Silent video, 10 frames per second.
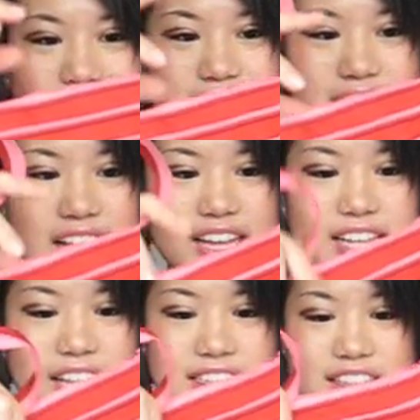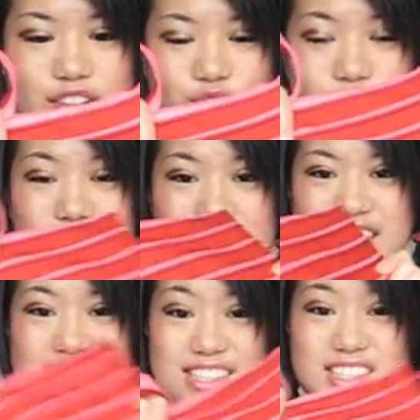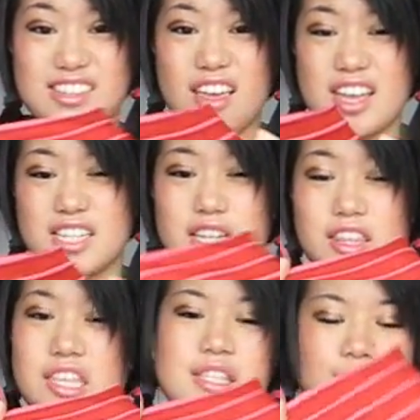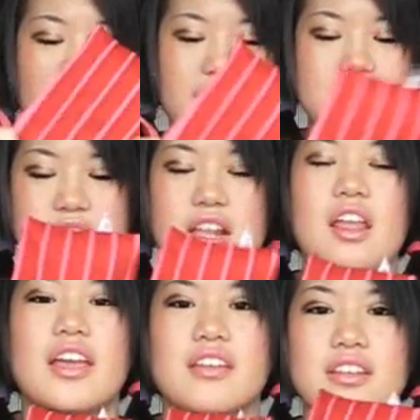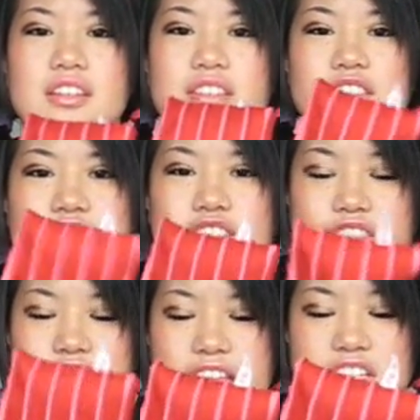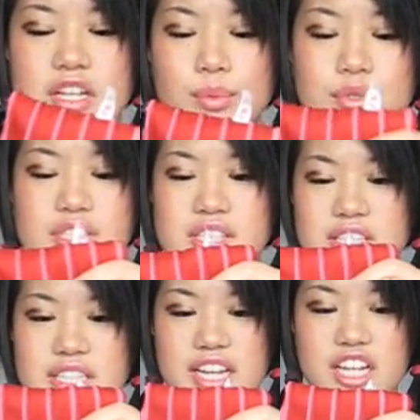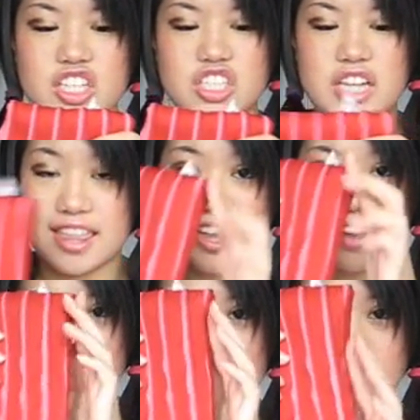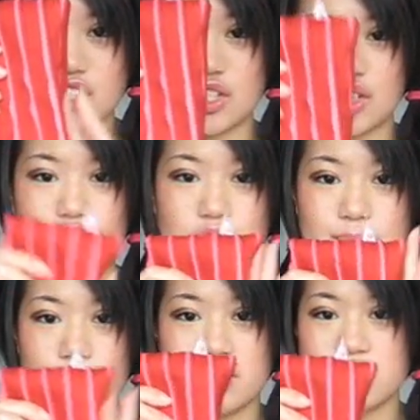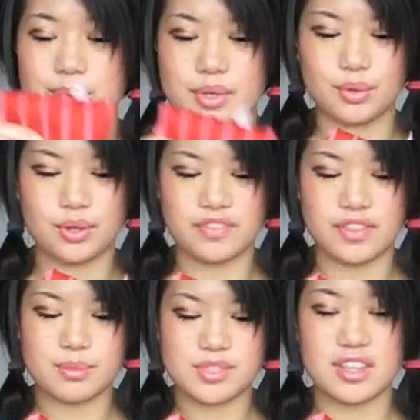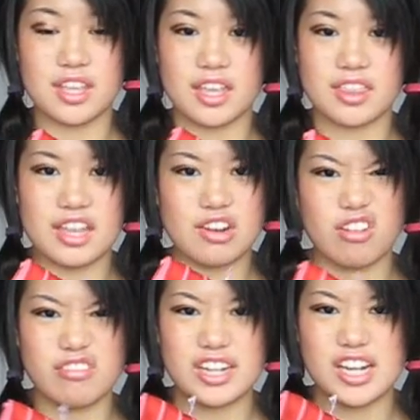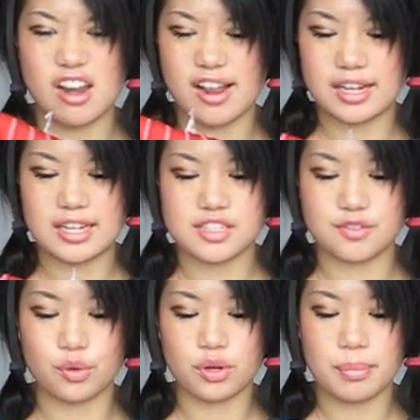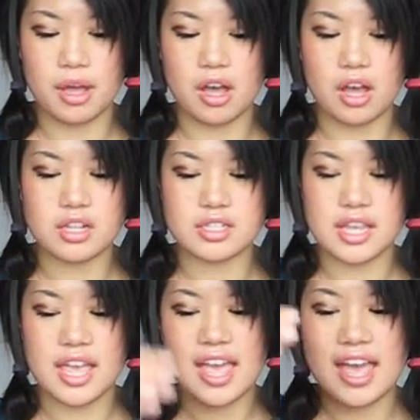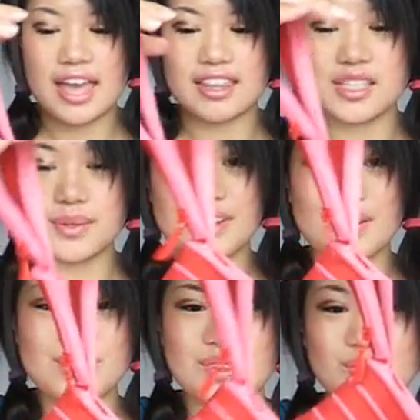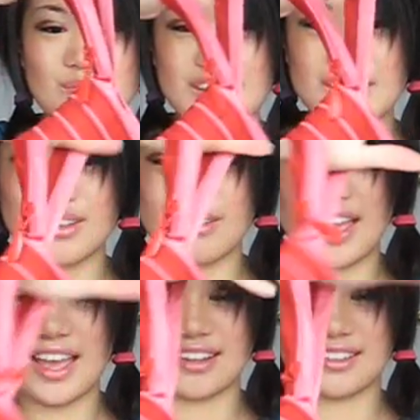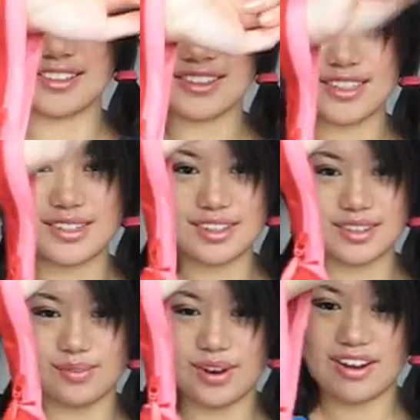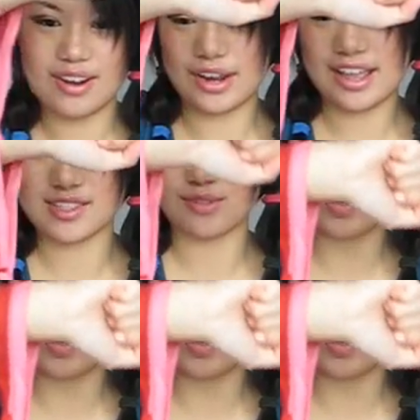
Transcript: looks like and they're really sturdy these bags. They're like they're double stitched and they have an extra strong bottom on all of them so they, they're not really likely to fall apart. And this one comes with a really cute handle so you can wear it as a